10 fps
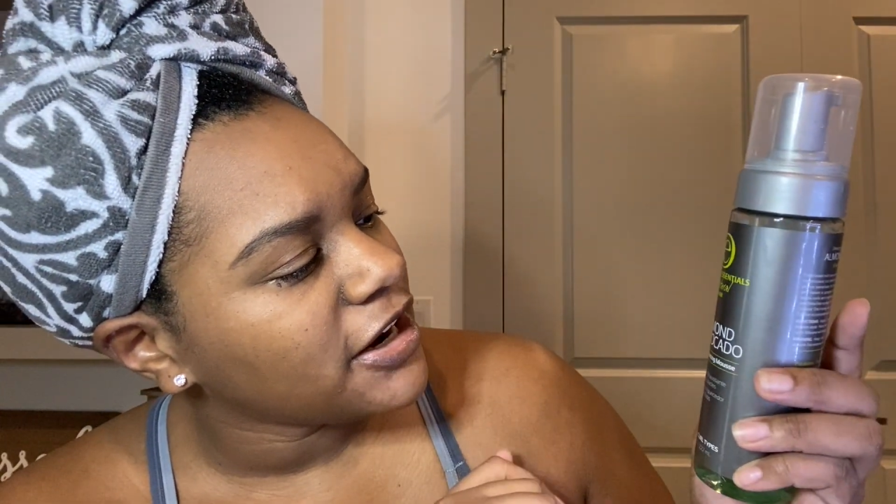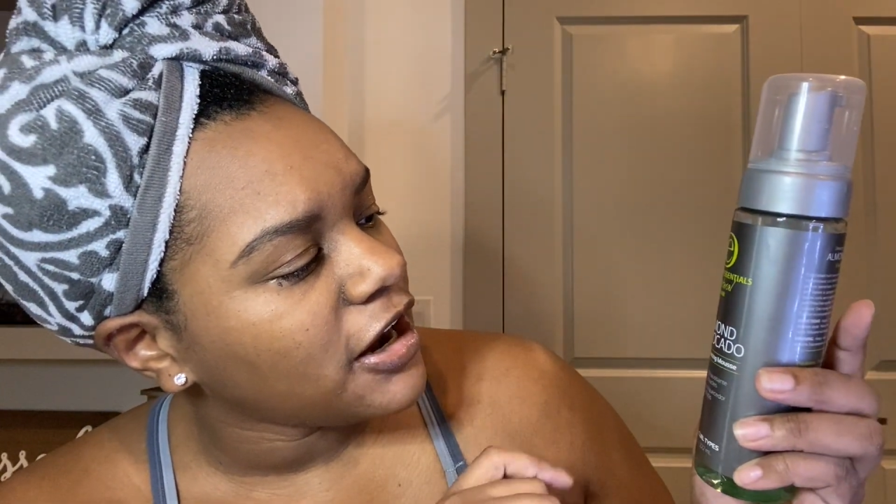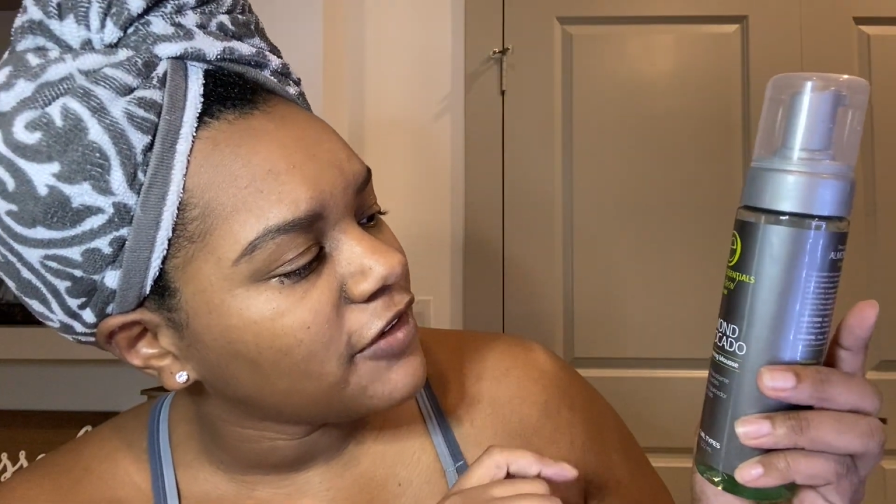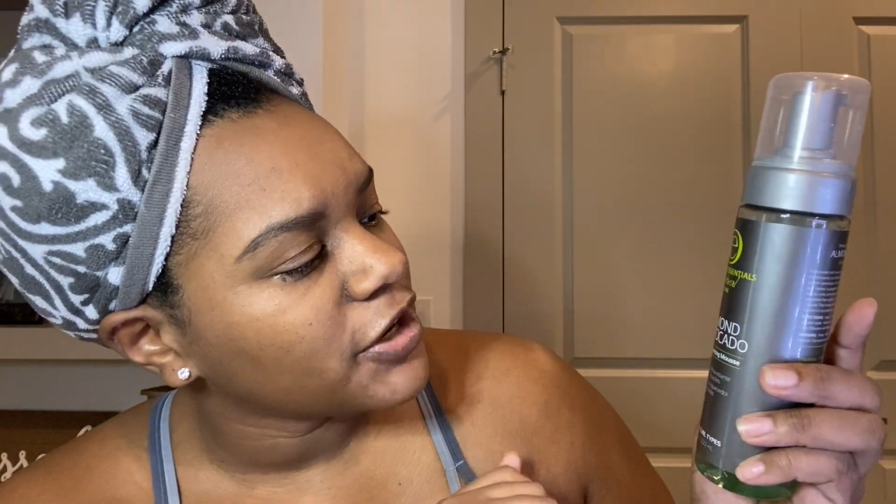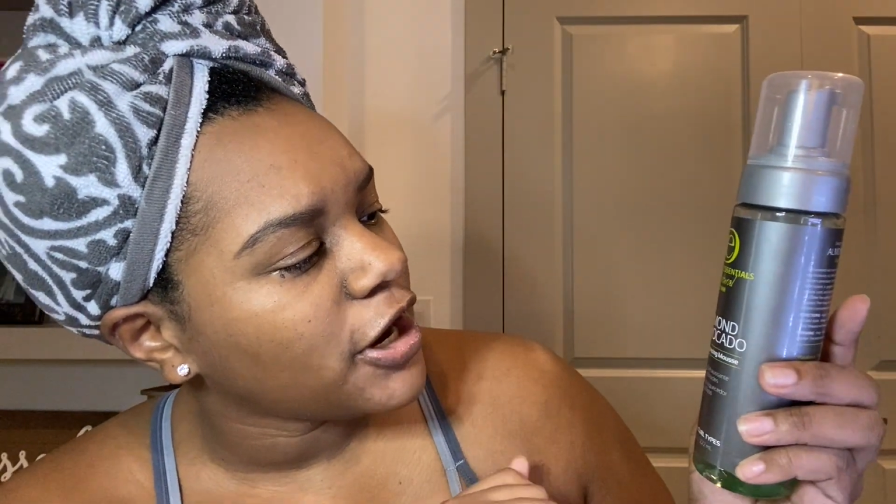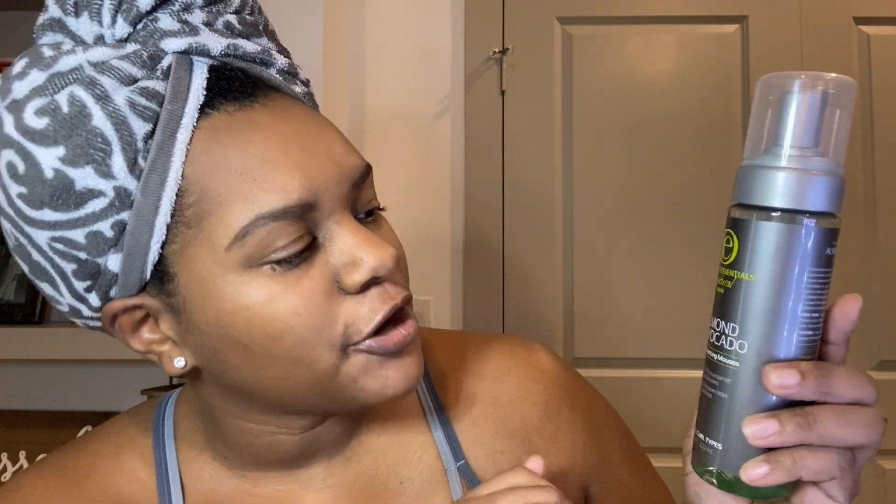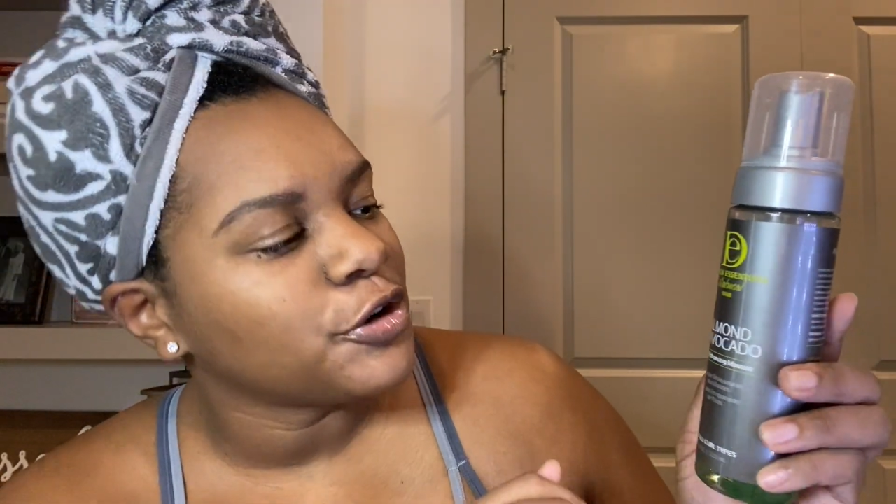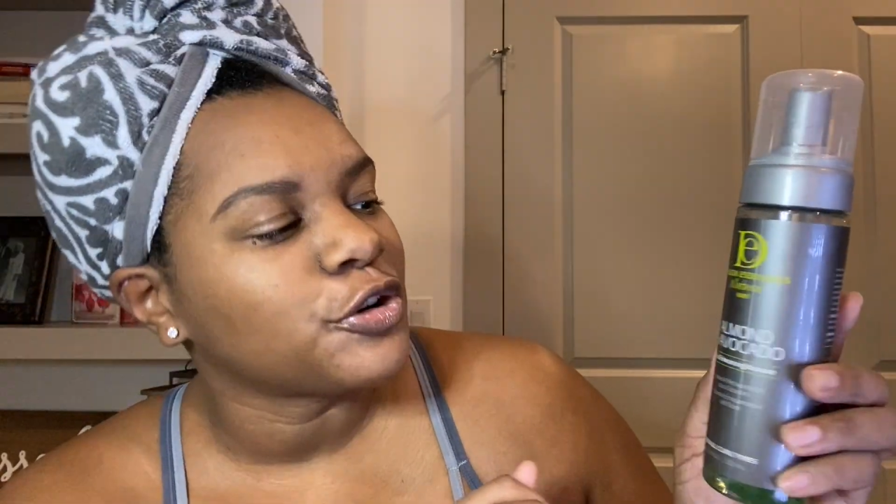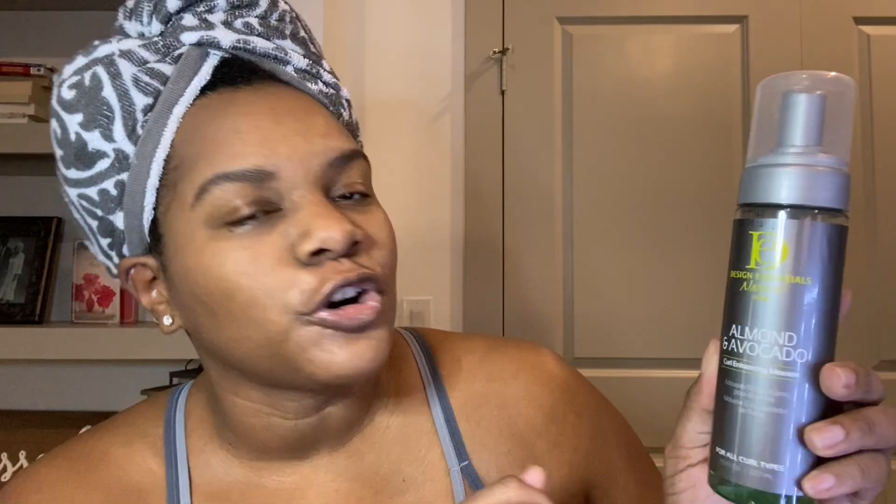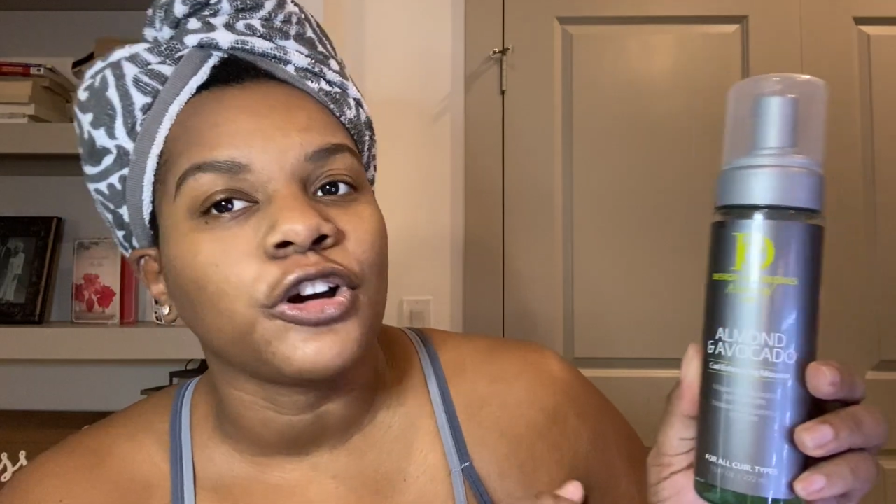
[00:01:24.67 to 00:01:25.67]
avocado
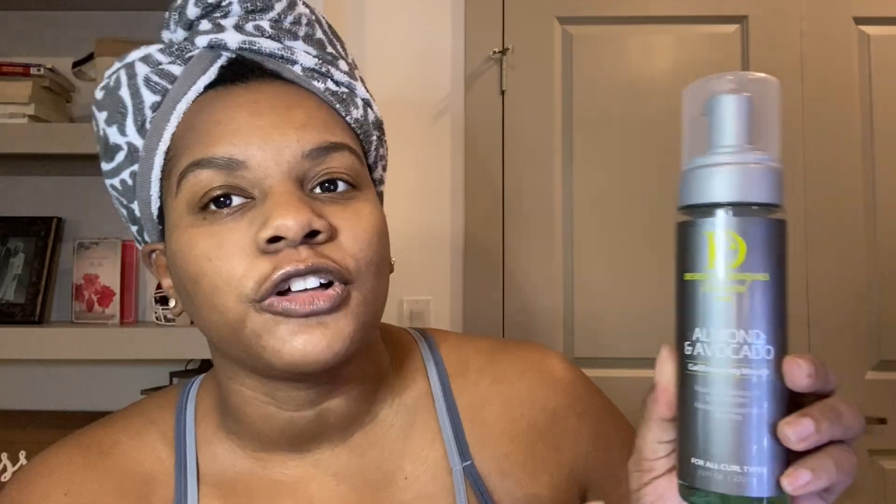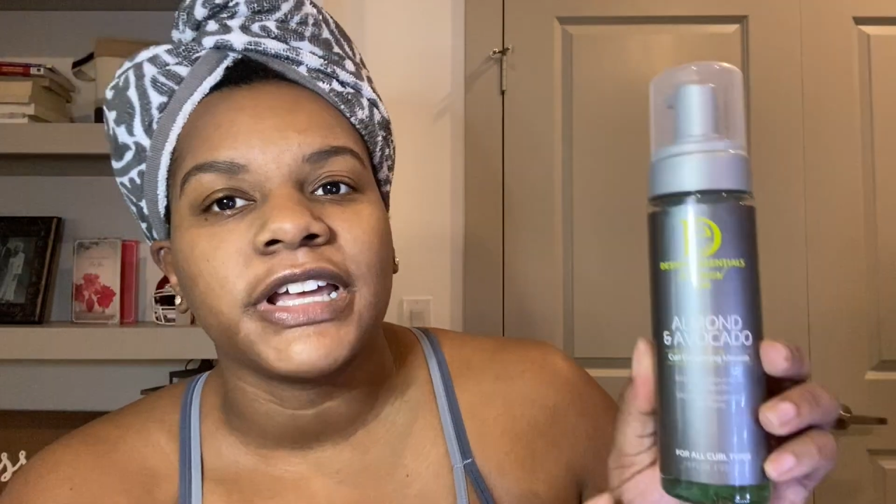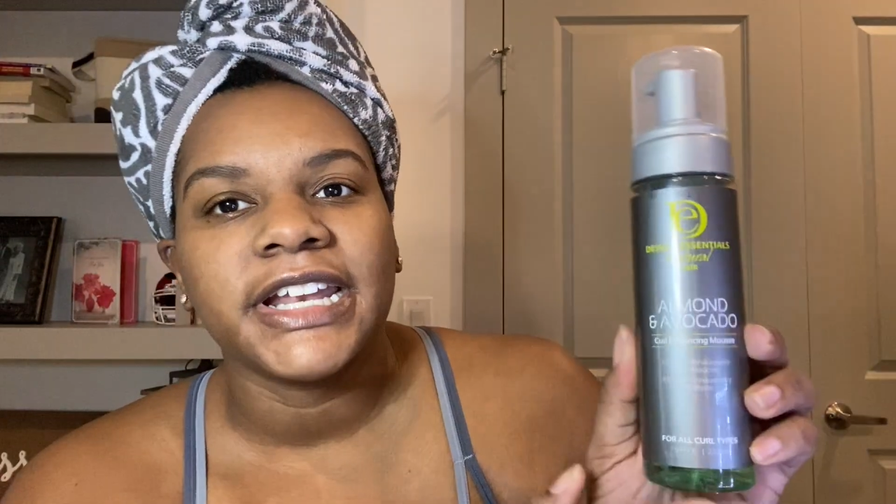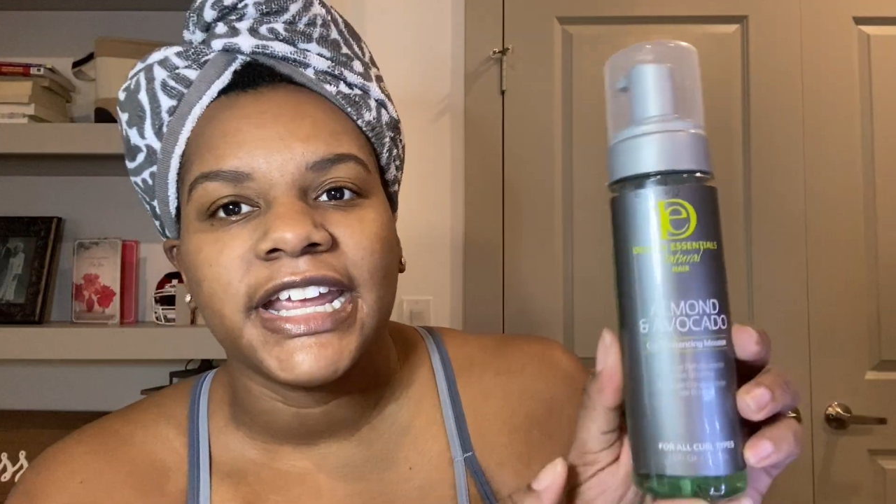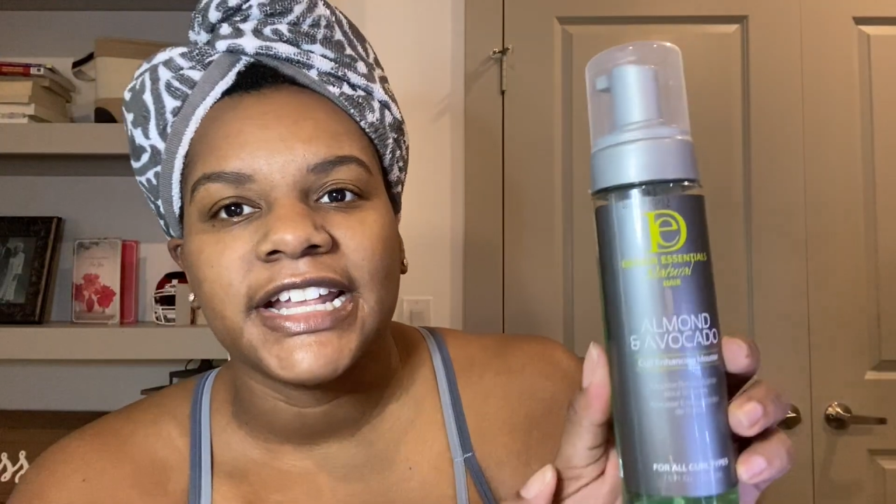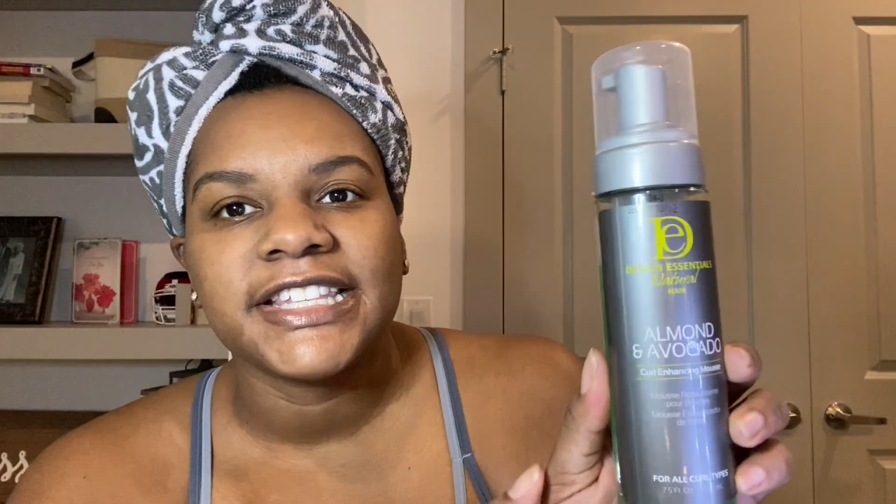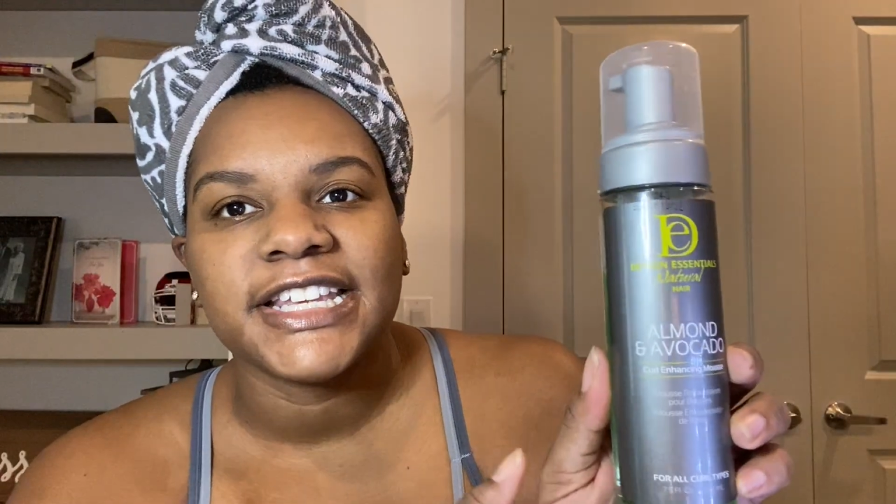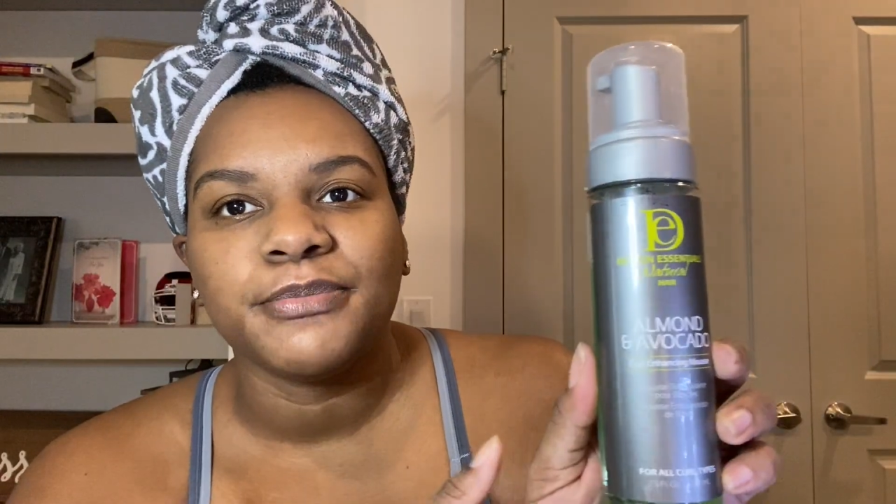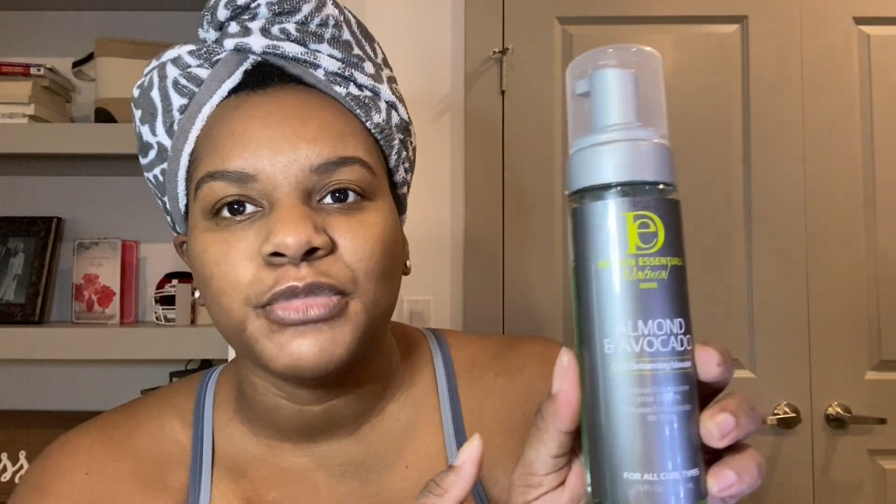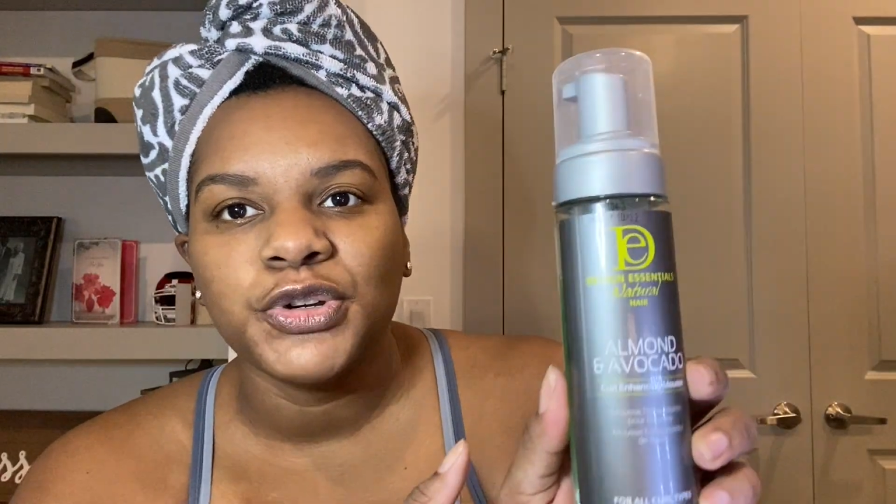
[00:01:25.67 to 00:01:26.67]
curl
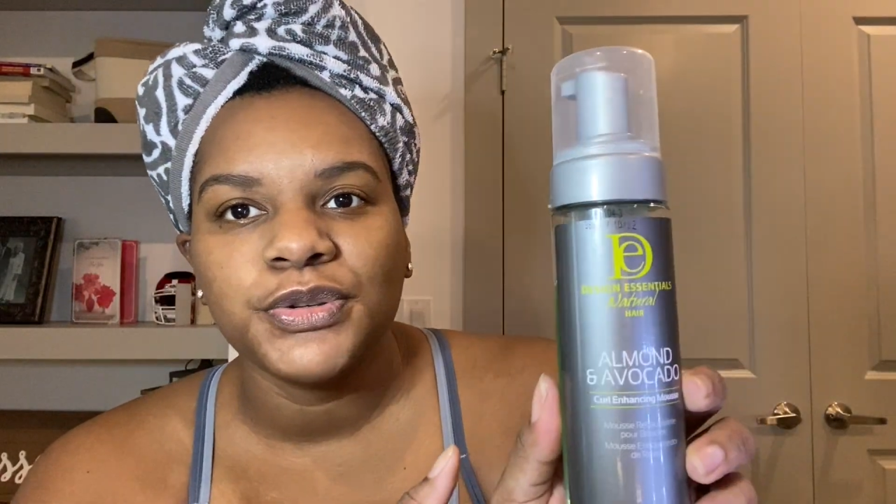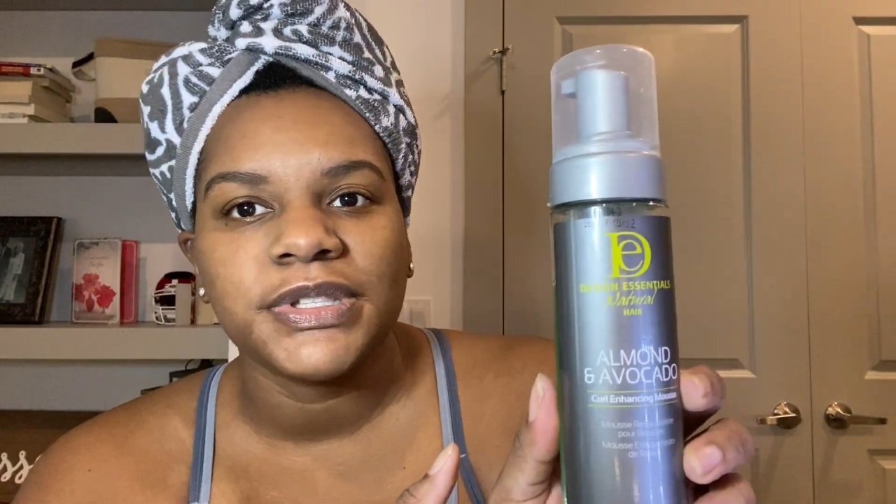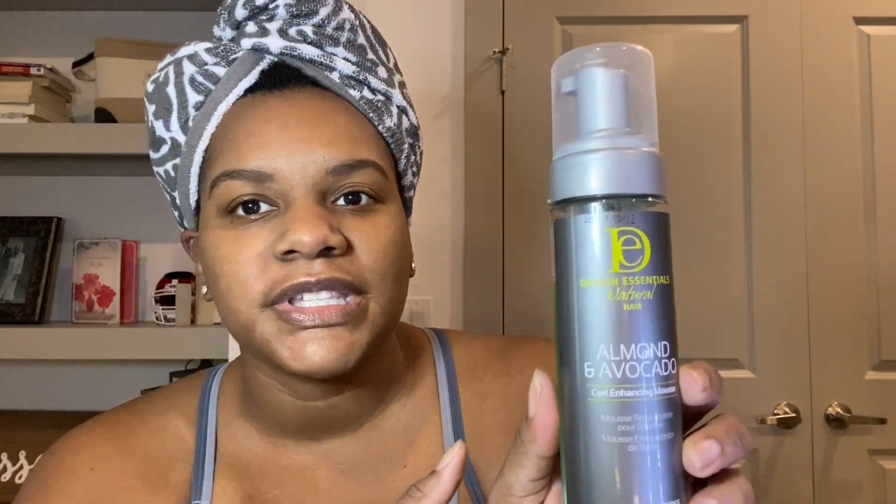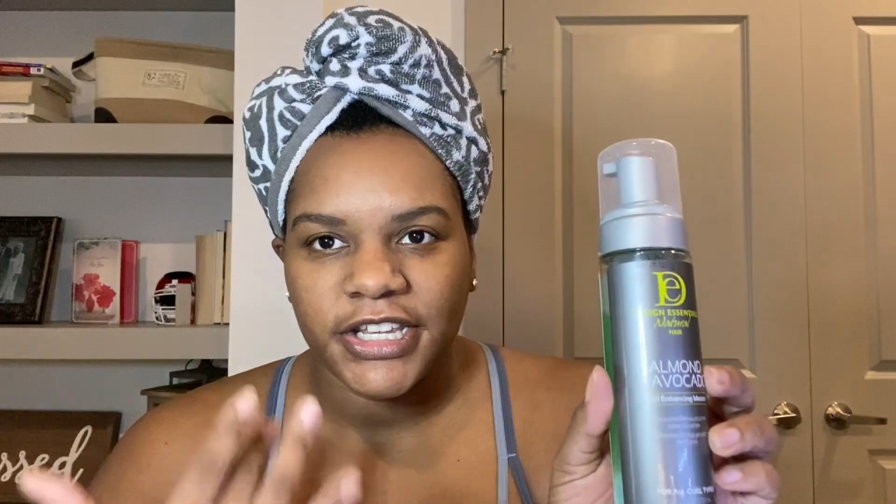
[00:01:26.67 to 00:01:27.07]
enhancing mousse.